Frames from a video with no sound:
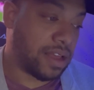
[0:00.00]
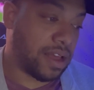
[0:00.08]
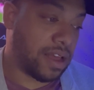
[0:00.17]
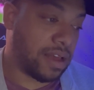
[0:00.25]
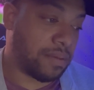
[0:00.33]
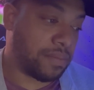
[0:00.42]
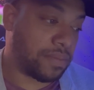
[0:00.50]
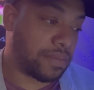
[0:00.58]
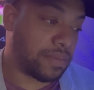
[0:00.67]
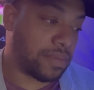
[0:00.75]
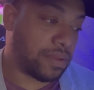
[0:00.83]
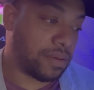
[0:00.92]

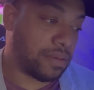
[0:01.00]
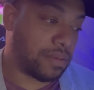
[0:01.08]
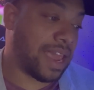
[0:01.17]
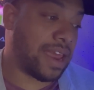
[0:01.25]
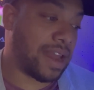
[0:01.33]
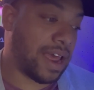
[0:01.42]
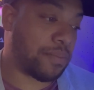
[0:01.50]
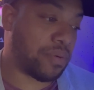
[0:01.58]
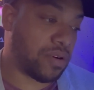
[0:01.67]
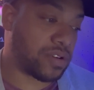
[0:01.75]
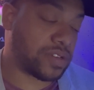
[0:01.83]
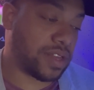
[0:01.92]
can I
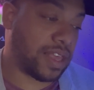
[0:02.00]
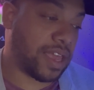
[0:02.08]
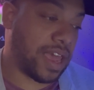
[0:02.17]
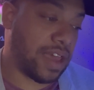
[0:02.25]
personally